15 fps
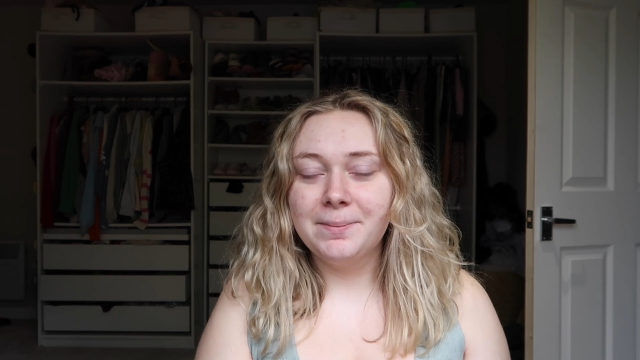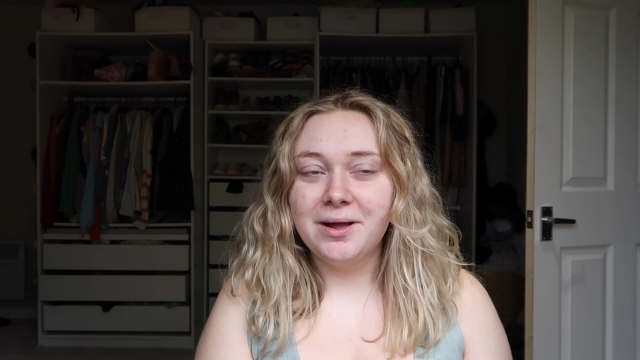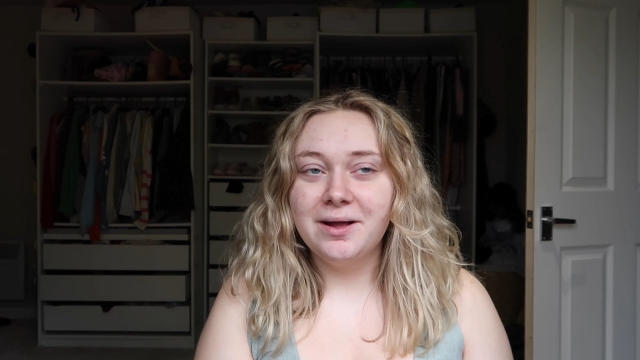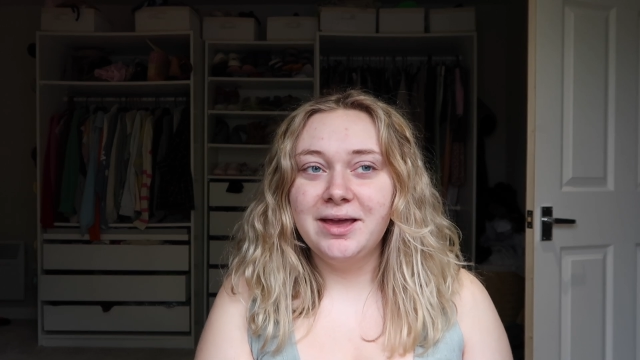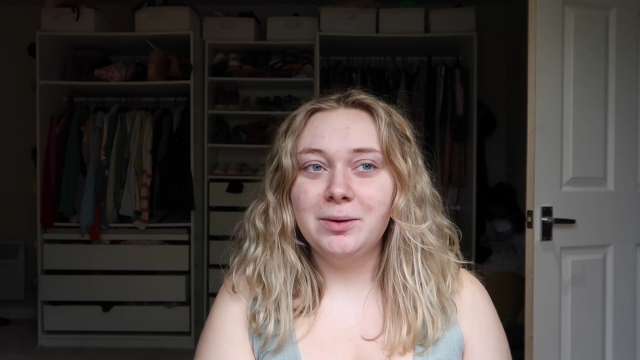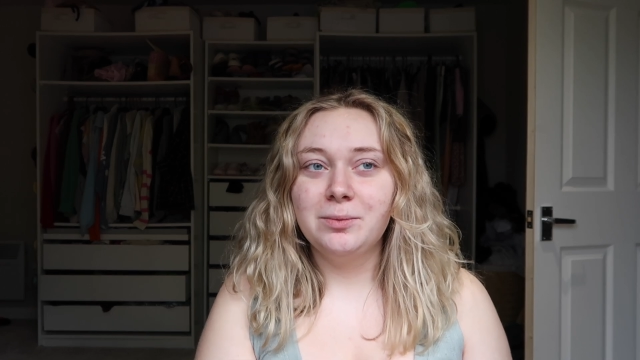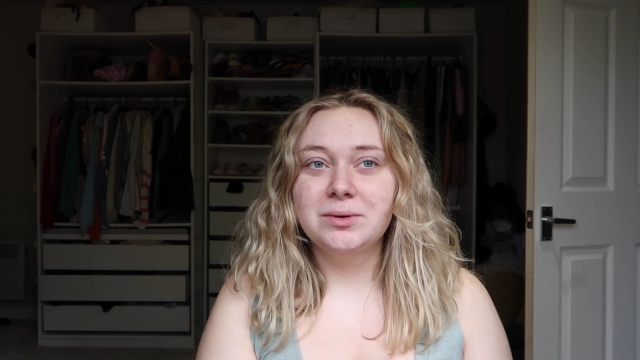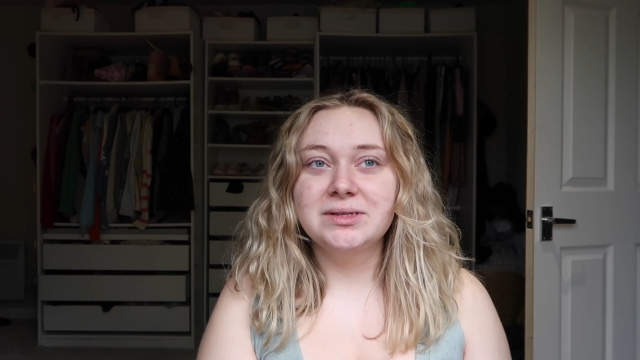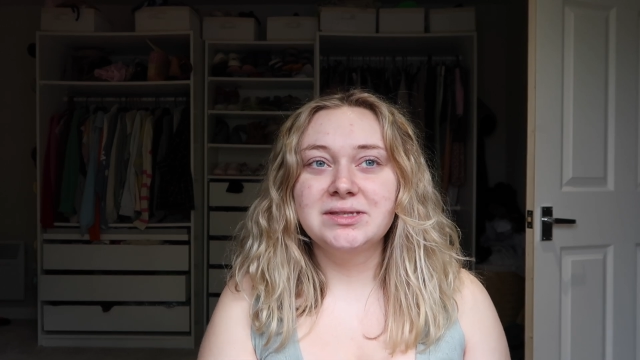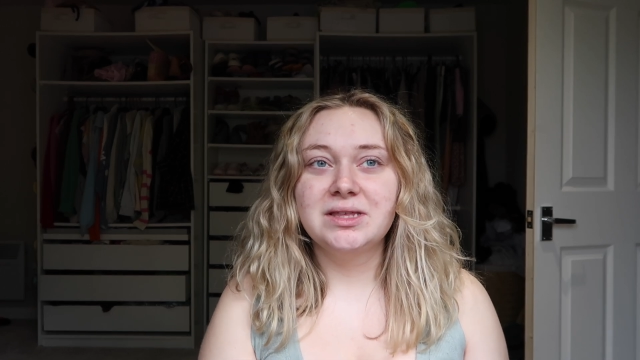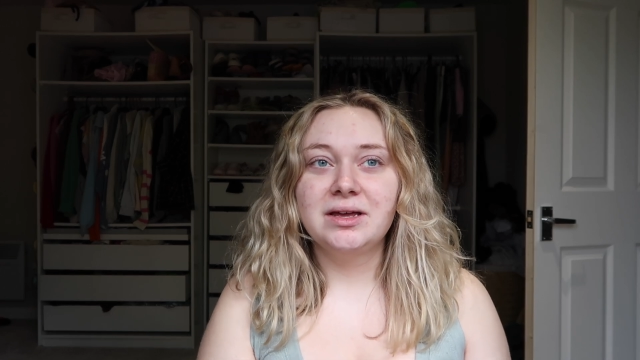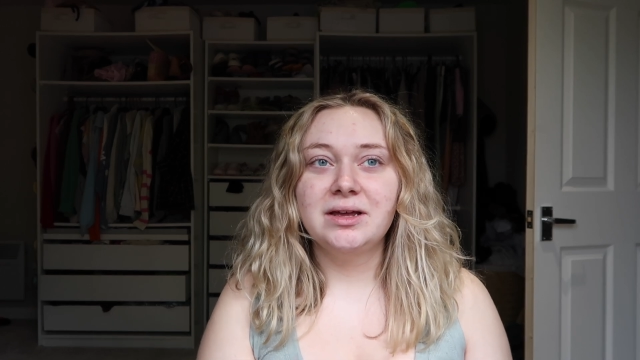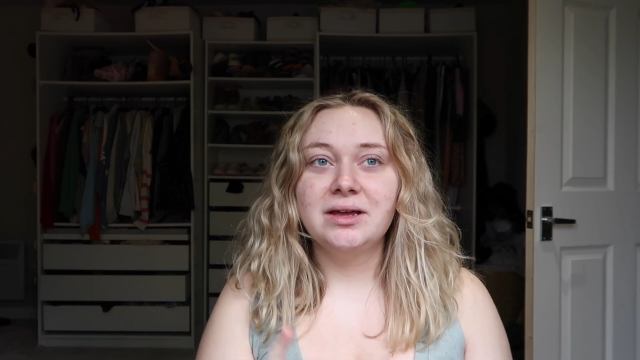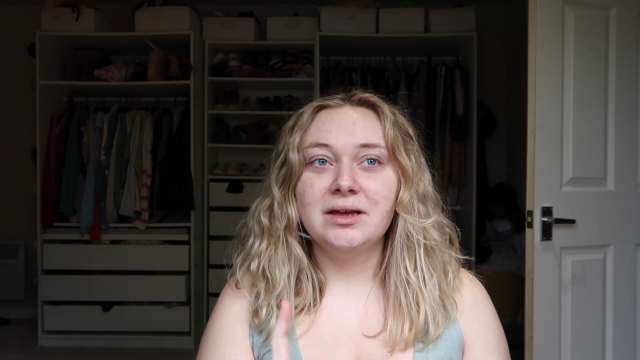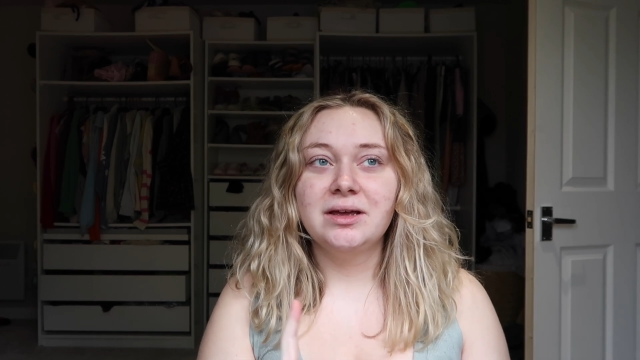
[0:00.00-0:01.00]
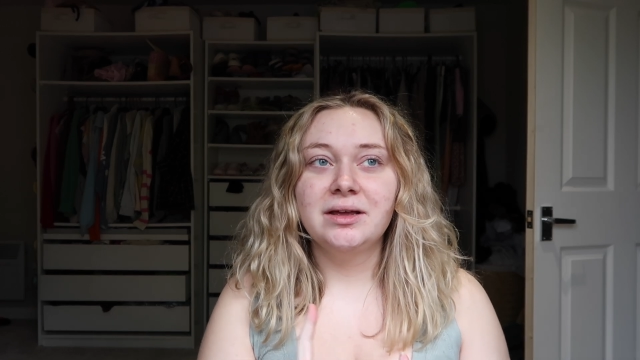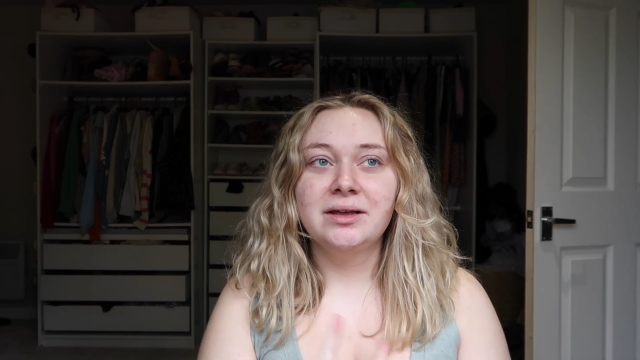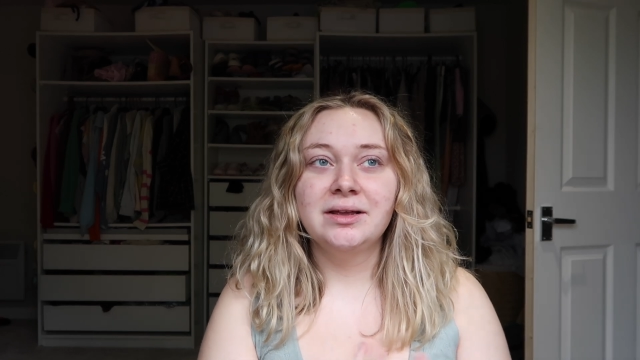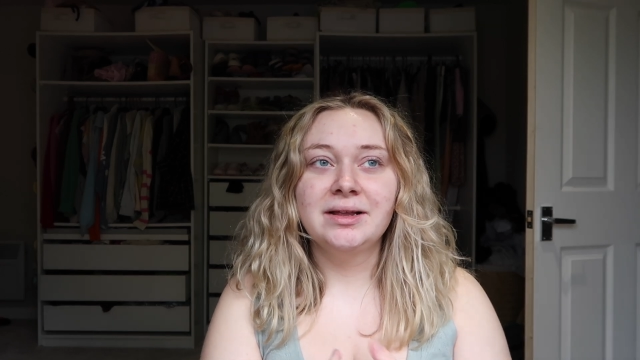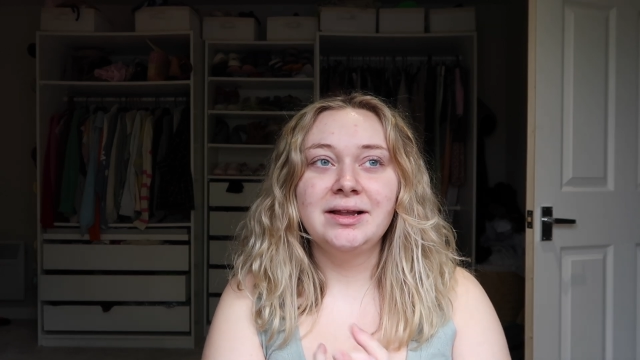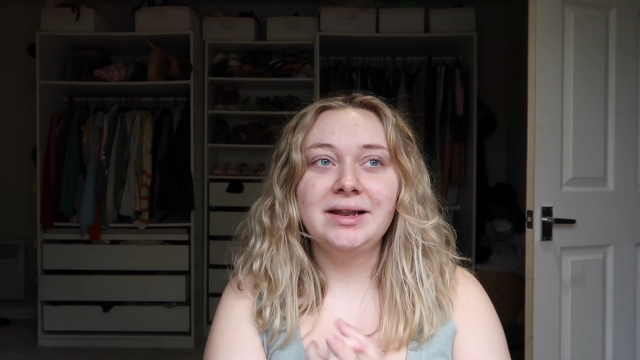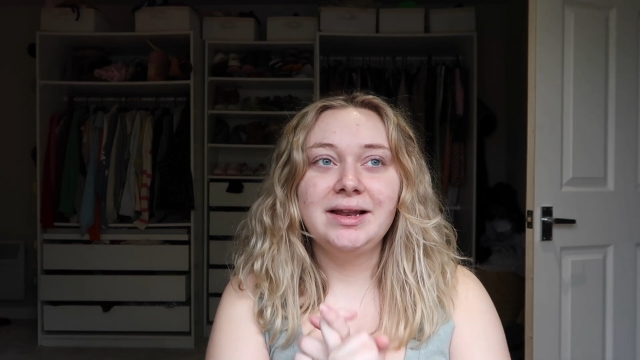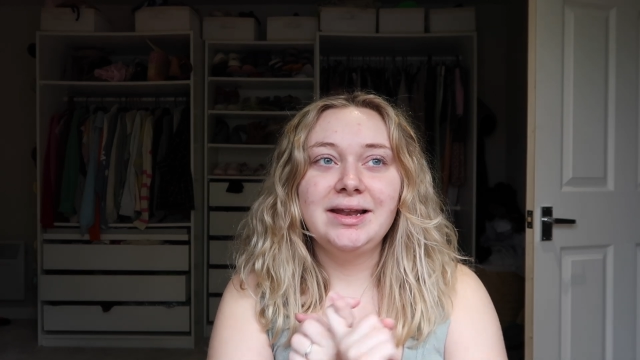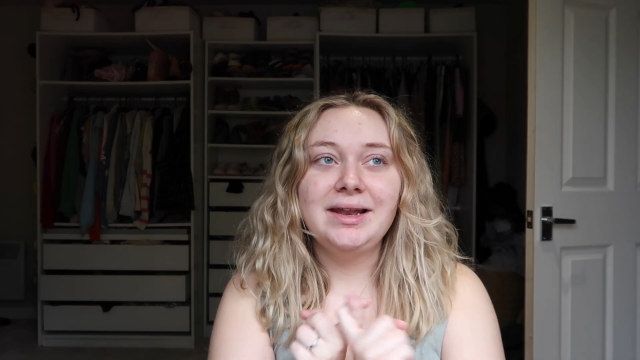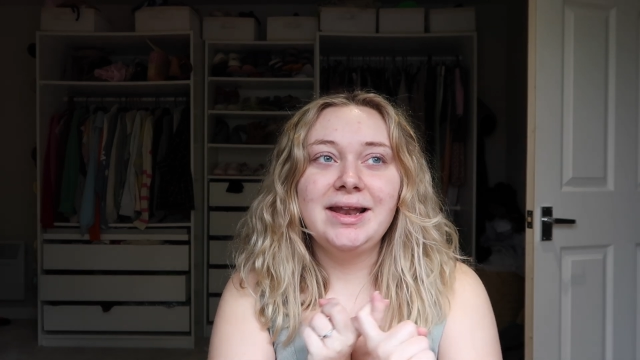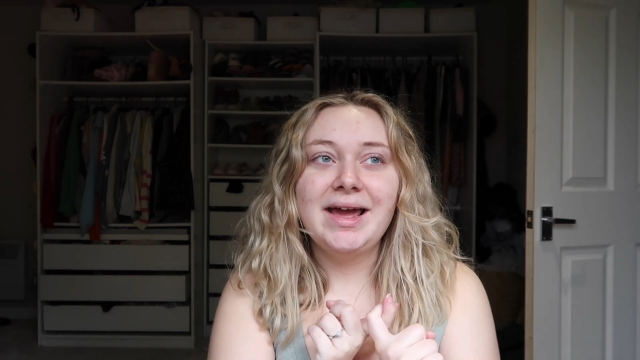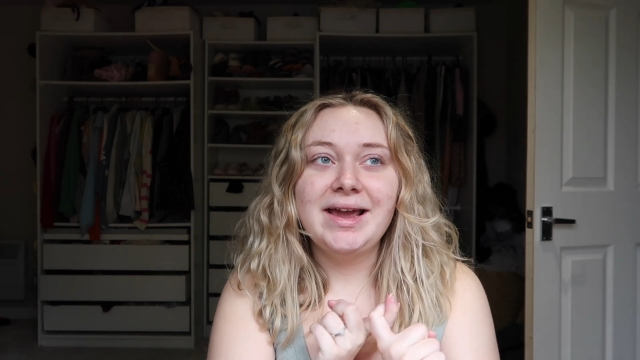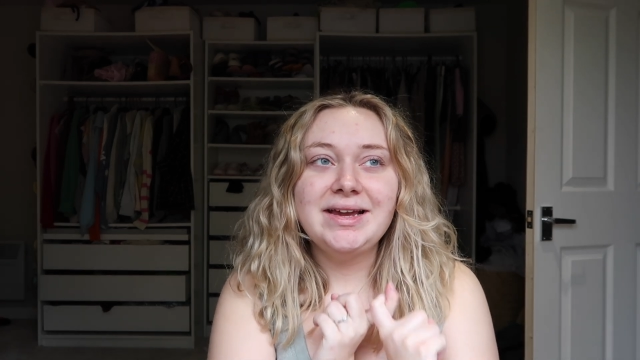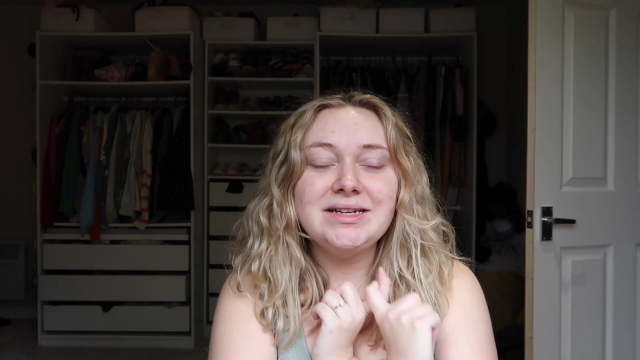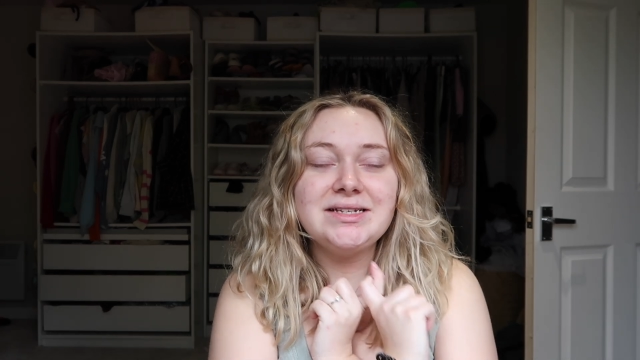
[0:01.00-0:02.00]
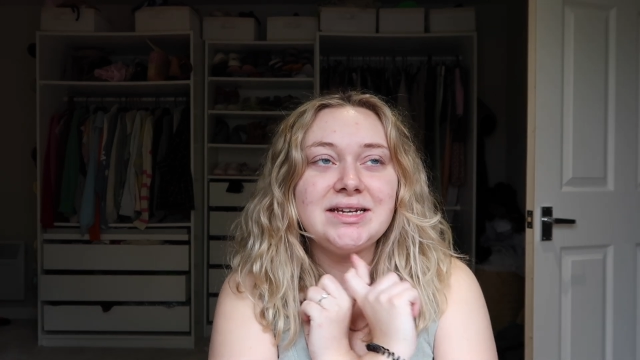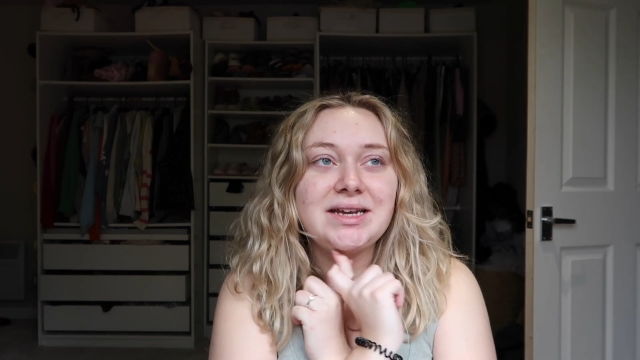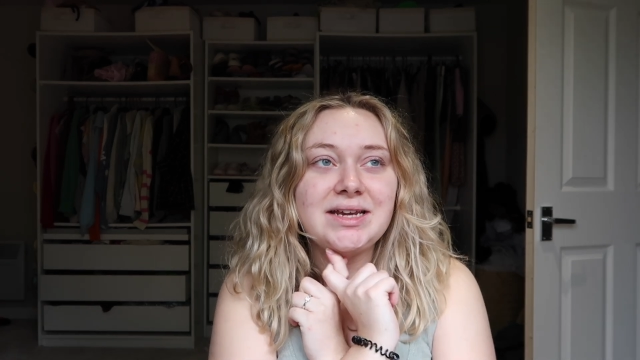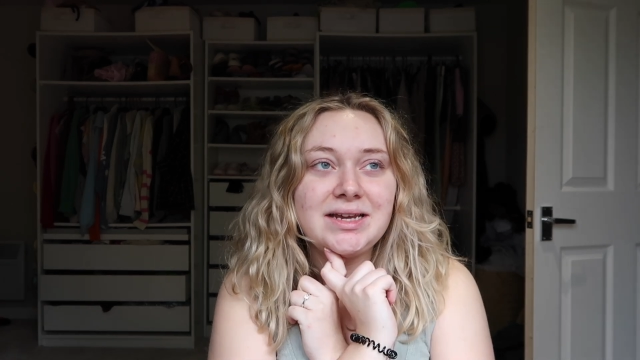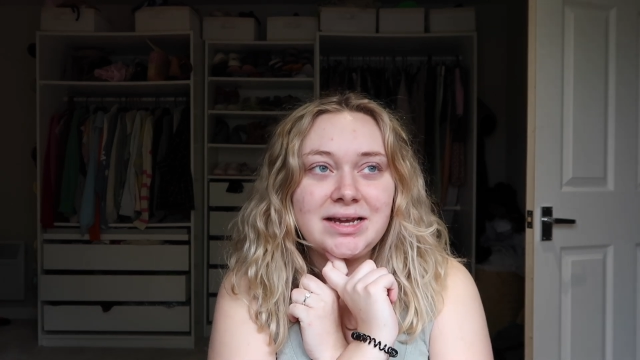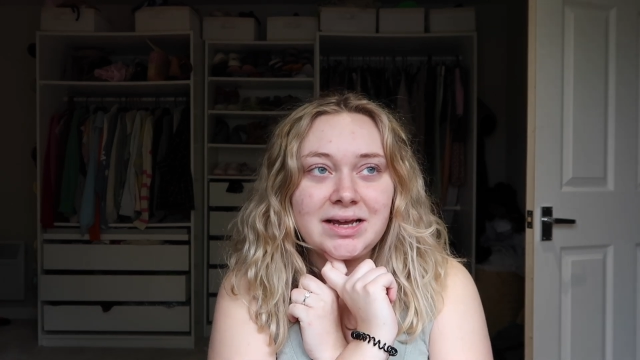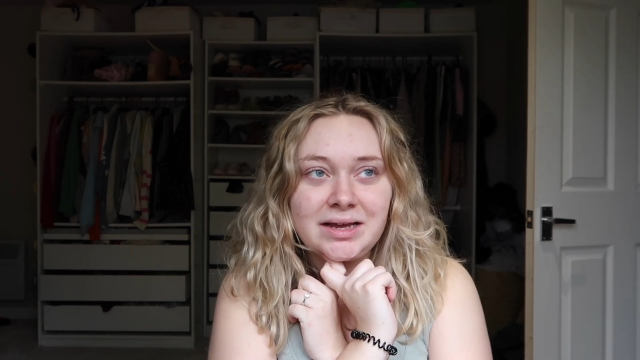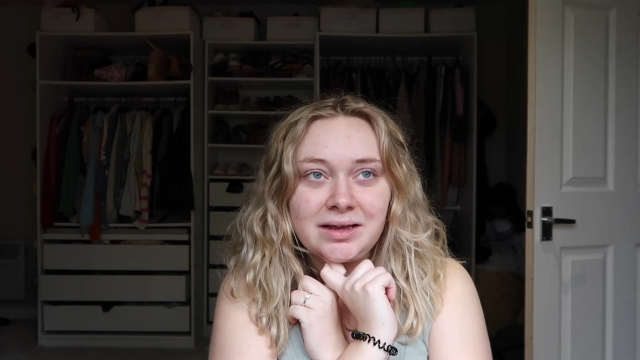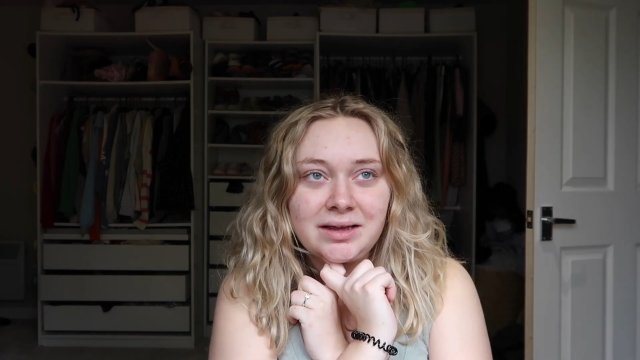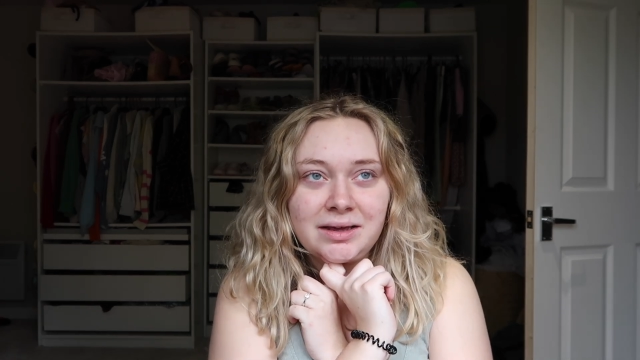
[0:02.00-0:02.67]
but it was the Lady,